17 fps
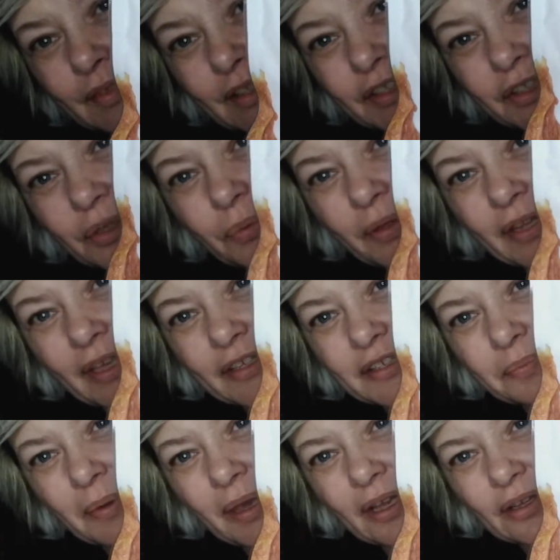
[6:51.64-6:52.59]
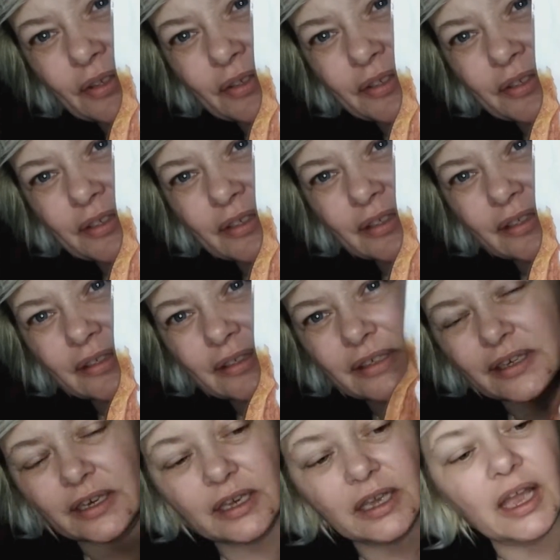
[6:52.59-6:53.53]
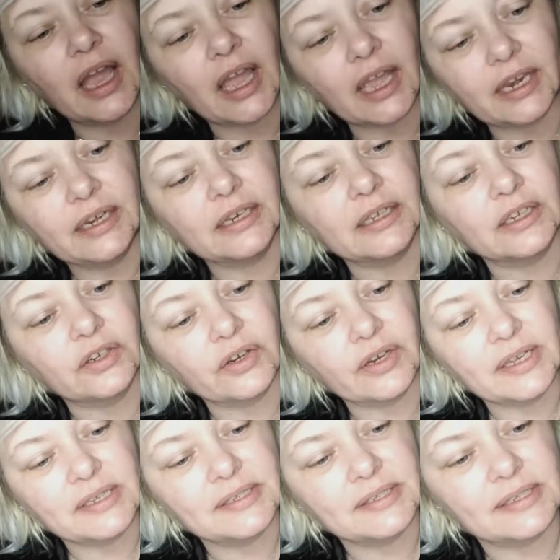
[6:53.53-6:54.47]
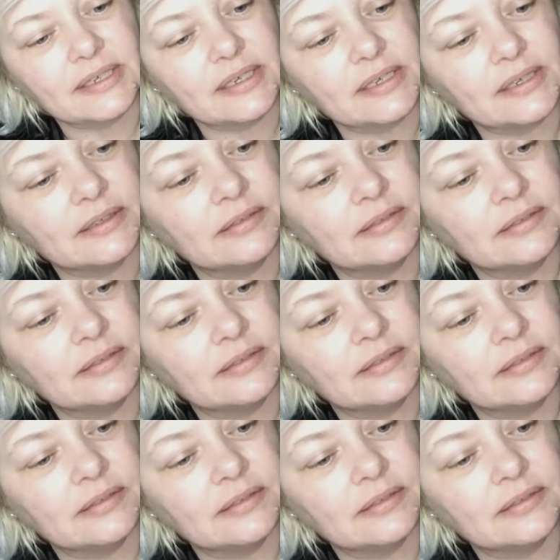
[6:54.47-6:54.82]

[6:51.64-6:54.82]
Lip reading: it's the one that smells kind of crazy.